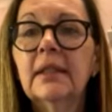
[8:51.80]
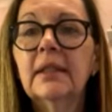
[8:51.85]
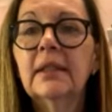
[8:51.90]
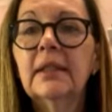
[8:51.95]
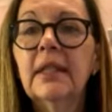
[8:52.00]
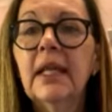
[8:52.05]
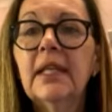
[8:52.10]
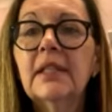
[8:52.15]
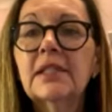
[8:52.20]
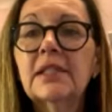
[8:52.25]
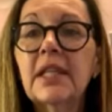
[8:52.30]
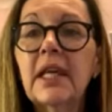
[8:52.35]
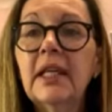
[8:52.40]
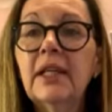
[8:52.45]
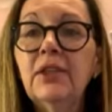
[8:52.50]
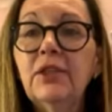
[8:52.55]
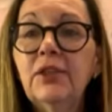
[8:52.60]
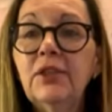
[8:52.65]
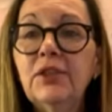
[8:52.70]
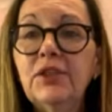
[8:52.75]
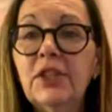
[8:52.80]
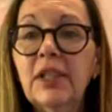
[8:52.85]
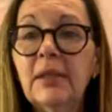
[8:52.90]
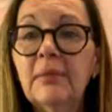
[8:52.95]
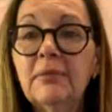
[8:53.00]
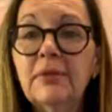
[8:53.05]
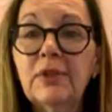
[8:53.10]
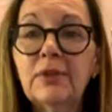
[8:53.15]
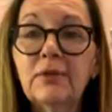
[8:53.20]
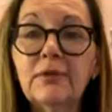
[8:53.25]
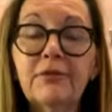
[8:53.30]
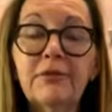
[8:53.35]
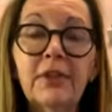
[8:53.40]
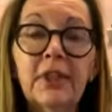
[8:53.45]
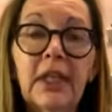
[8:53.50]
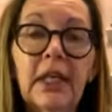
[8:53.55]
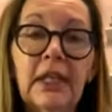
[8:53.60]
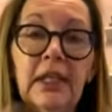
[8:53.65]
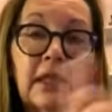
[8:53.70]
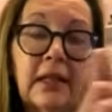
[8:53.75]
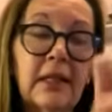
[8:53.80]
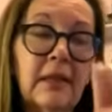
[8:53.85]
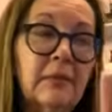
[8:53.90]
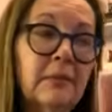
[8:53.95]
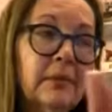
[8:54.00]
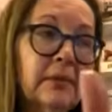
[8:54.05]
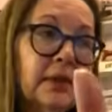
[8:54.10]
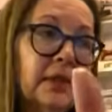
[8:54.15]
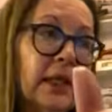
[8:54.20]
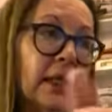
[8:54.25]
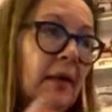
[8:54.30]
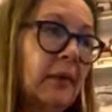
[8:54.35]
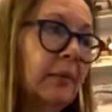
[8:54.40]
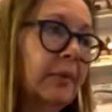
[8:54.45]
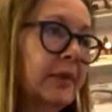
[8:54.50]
Yes, thank you, Jim. Don't forget thumbs up.